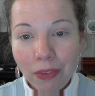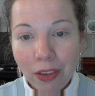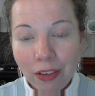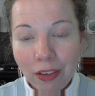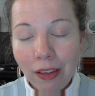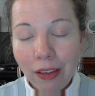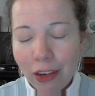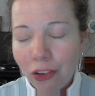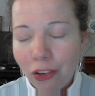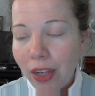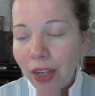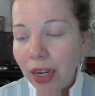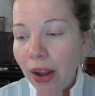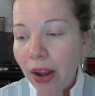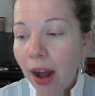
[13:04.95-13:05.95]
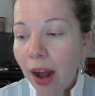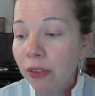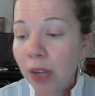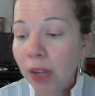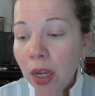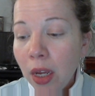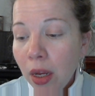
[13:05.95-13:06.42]
selection that you
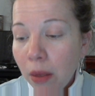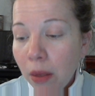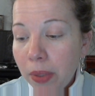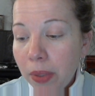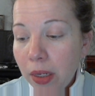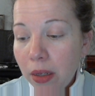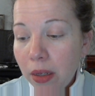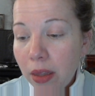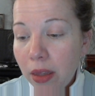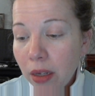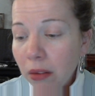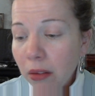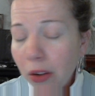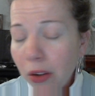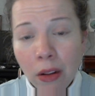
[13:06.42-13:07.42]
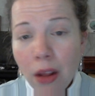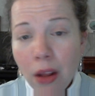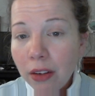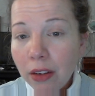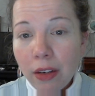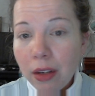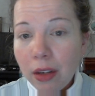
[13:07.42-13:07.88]
have. But their
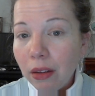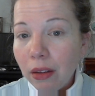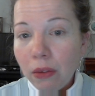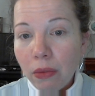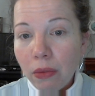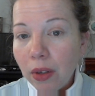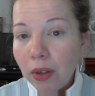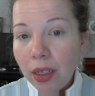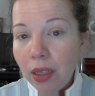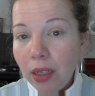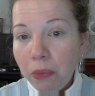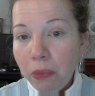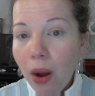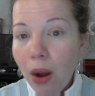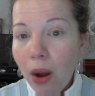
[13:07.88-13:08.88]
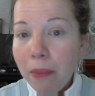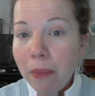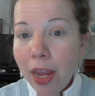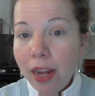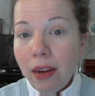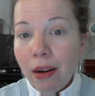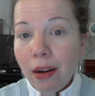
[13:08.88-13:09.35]
clocks didn't look really well
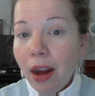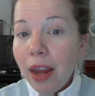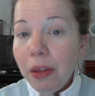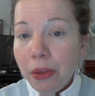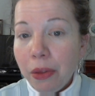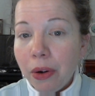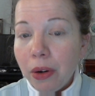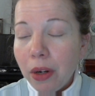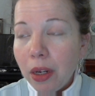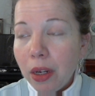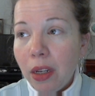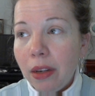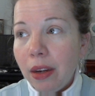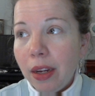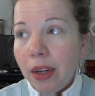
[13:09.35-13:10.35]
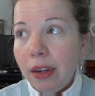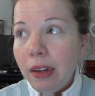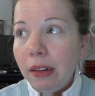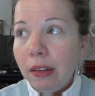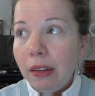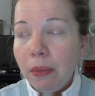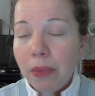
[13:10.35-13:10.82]
made either. It
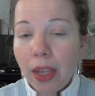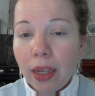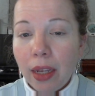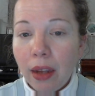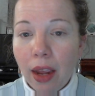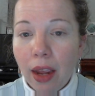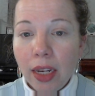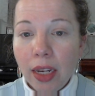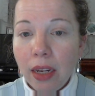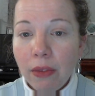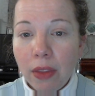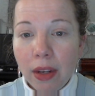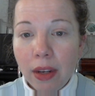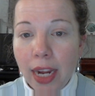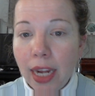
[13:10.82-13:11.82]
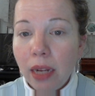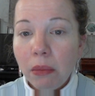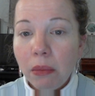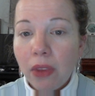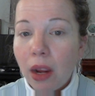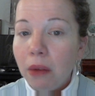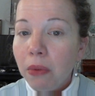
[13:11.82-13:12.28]
didn't seem like any of the
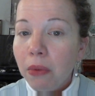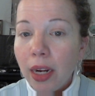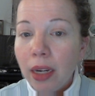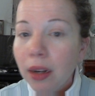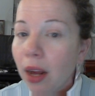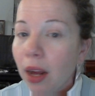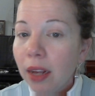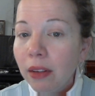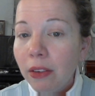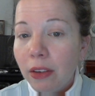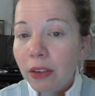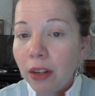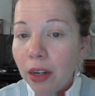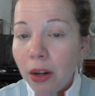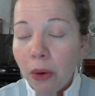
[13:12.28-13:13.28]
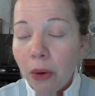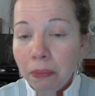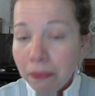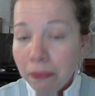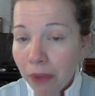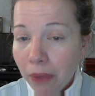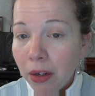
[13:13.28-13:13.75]
names I recognized, and I
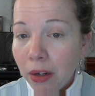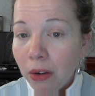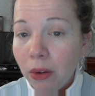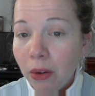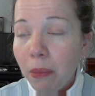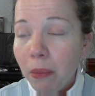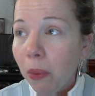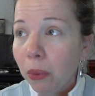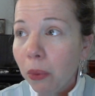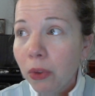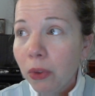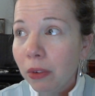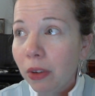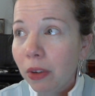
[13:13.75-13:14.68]
know I'm old.